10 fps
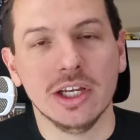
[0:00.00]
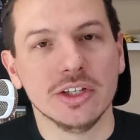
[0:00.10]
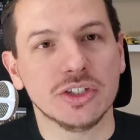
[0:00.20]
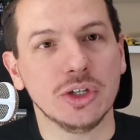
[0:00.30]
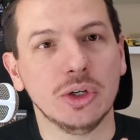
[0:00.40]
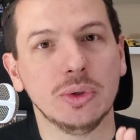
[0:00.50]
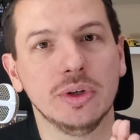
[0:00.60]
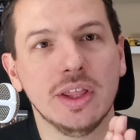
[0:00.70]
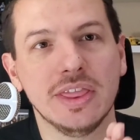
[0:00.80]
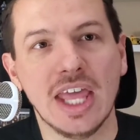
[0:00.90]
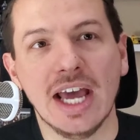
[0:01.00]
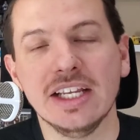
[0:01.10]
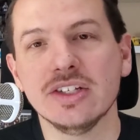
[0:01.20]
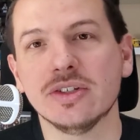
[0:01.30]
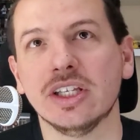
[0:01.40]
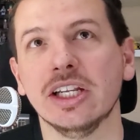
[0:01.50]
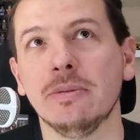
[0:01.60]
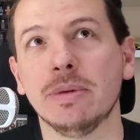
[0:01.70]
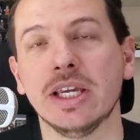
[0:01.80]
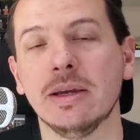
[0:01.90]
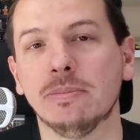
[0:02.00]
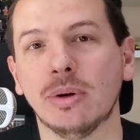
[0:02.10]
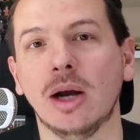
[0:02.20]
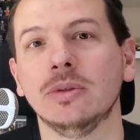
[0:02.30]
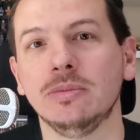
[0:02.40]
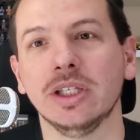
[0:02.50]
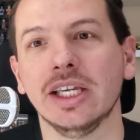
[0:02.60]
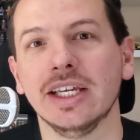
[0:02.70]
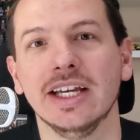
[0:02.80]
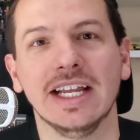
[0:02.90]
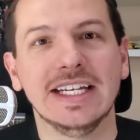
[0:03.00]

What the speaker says: So that is going to be probably